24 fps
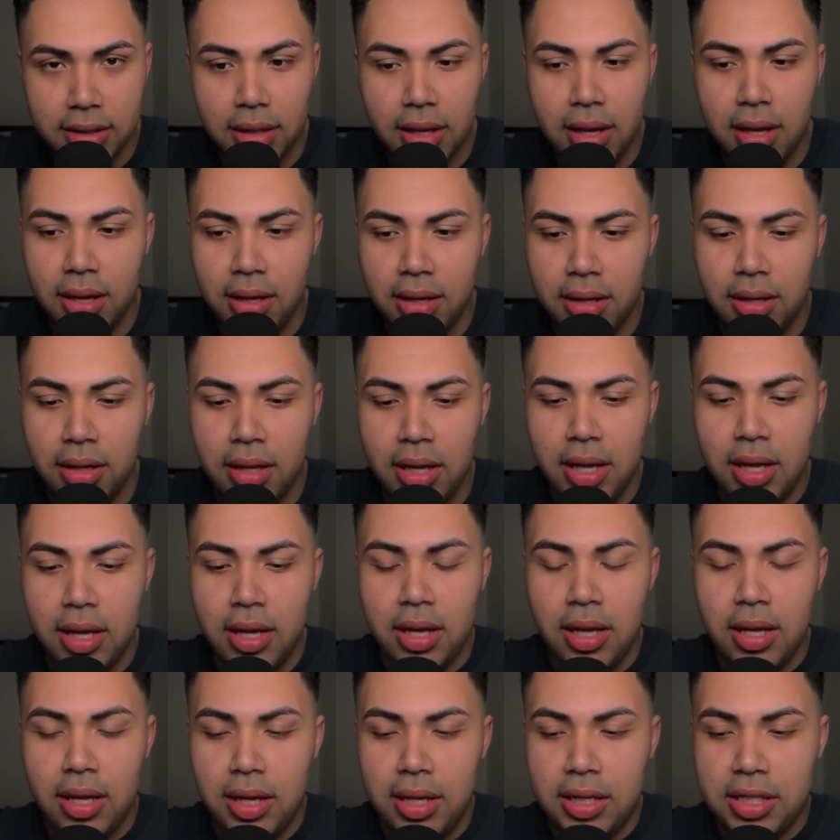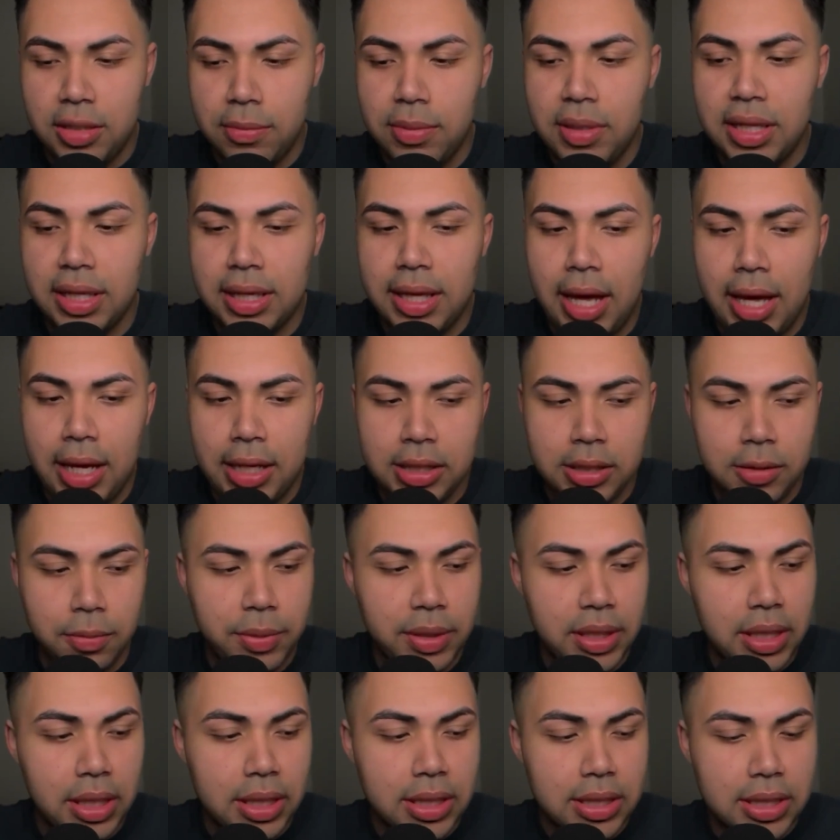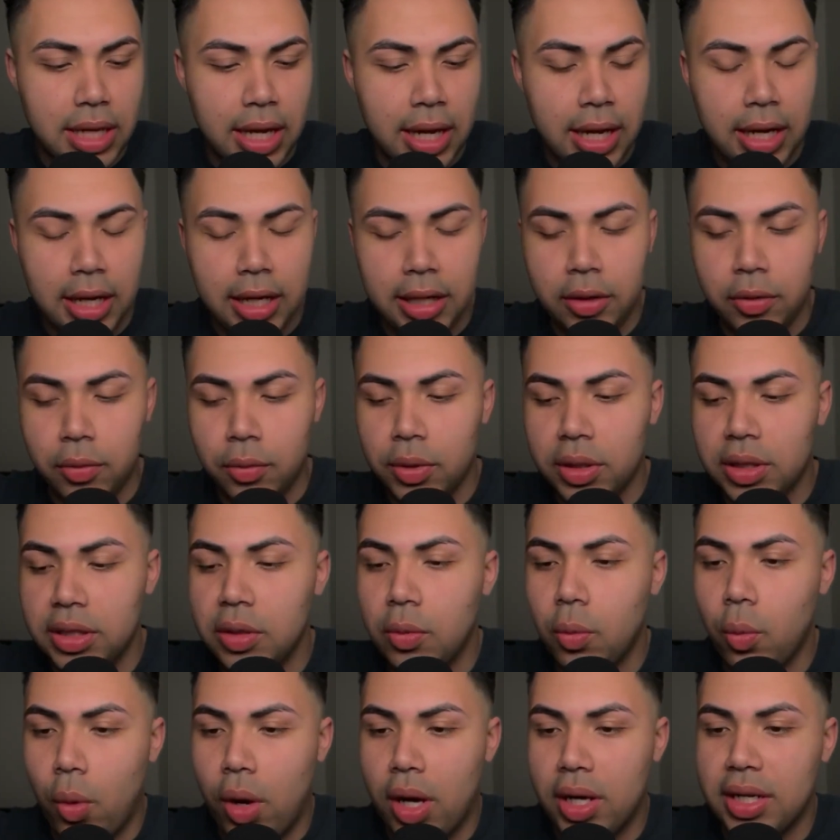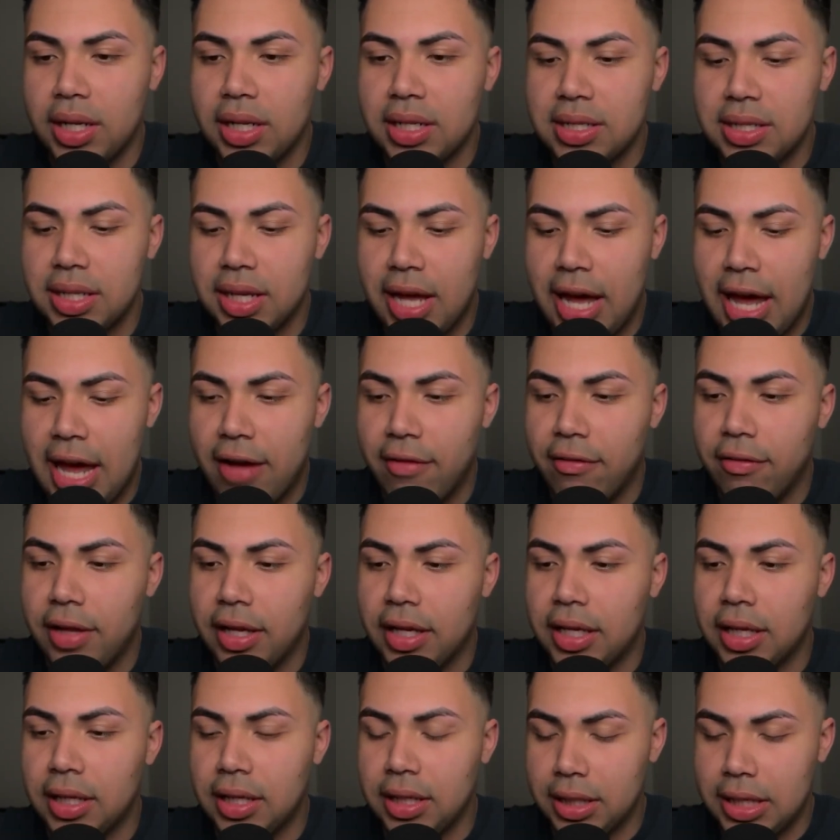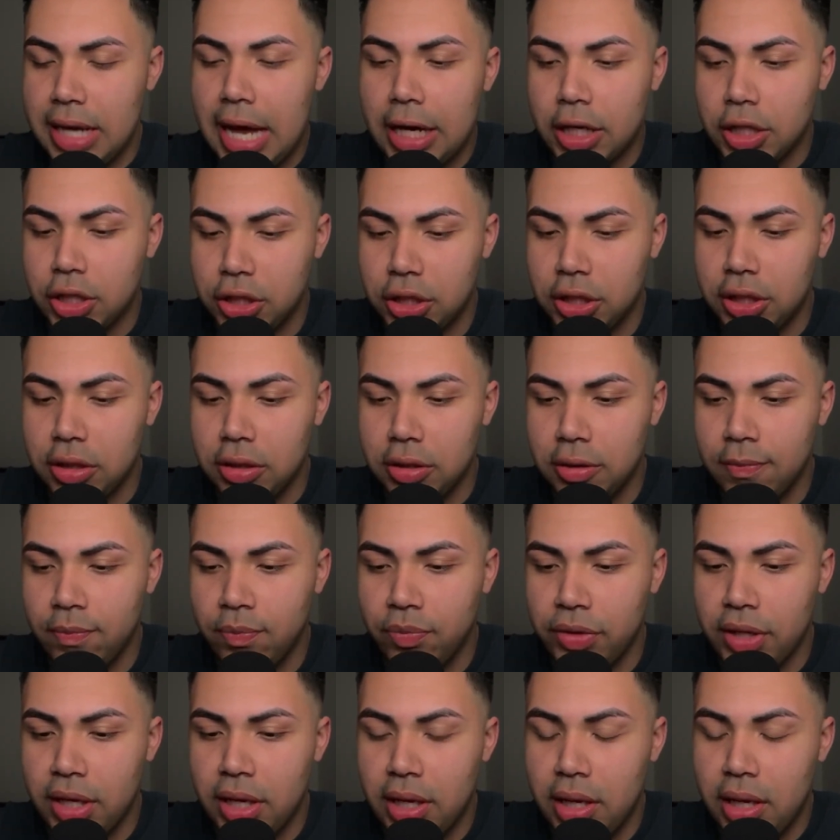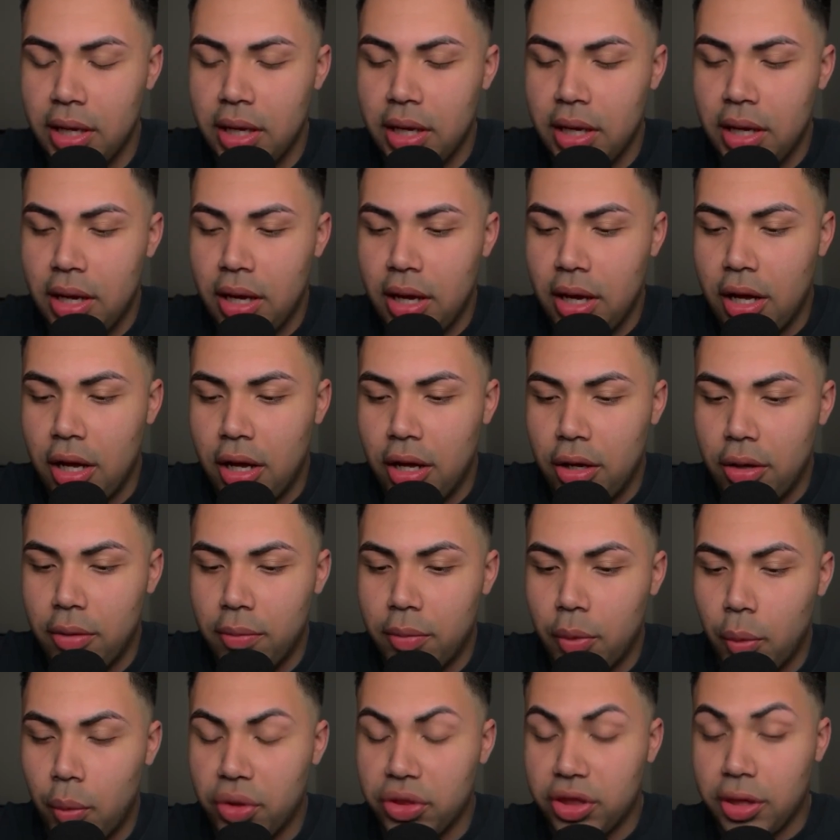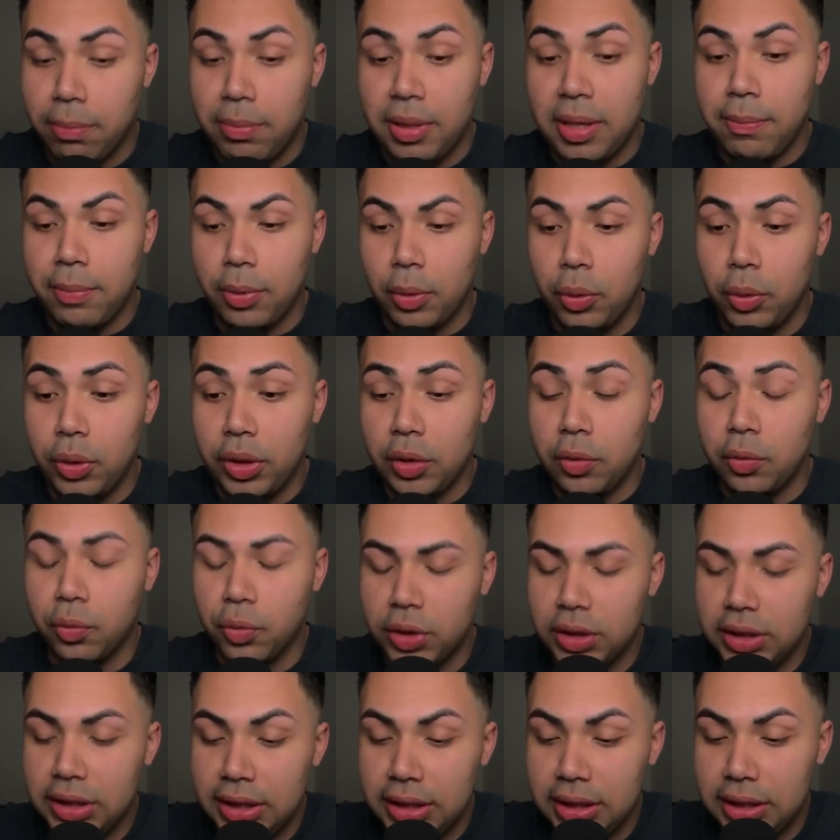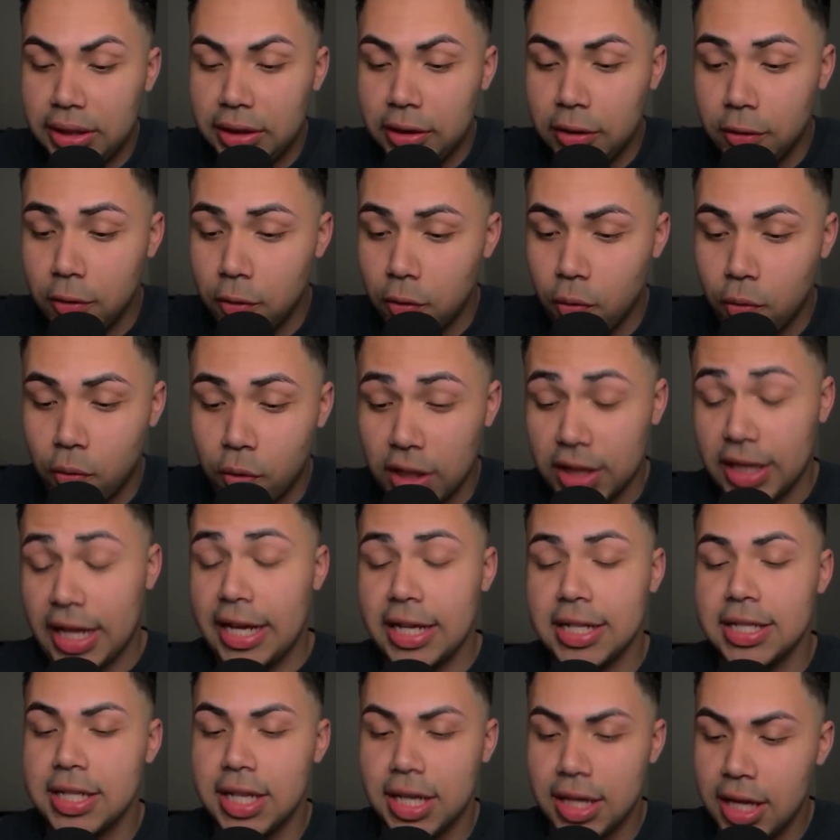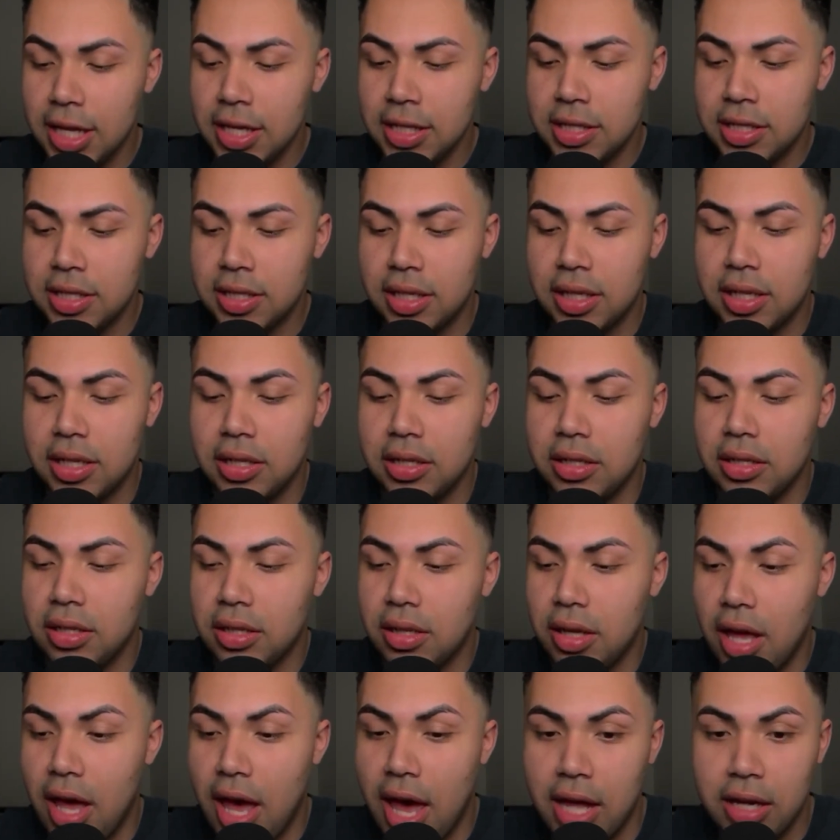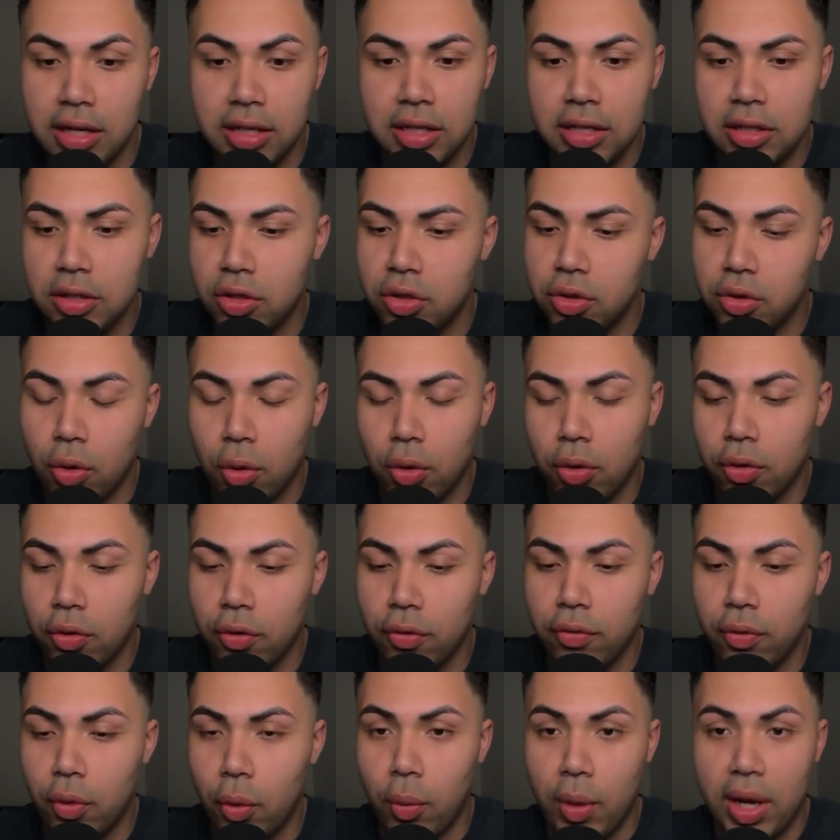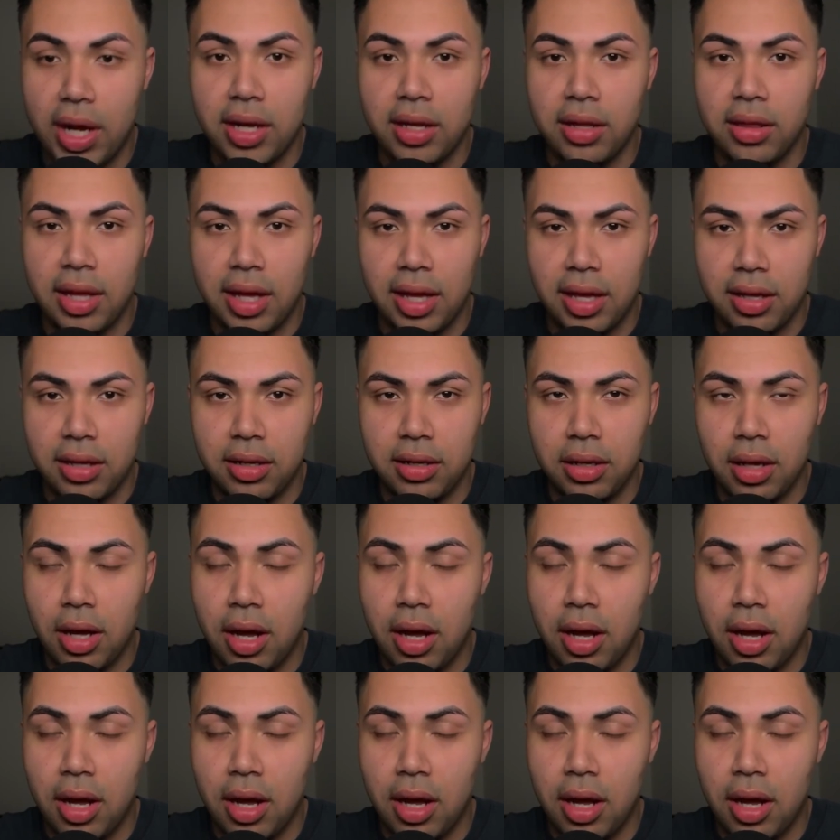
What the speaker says: to be the case because I really wanted to have like a connection with the people who can really relate to this in any sort of way that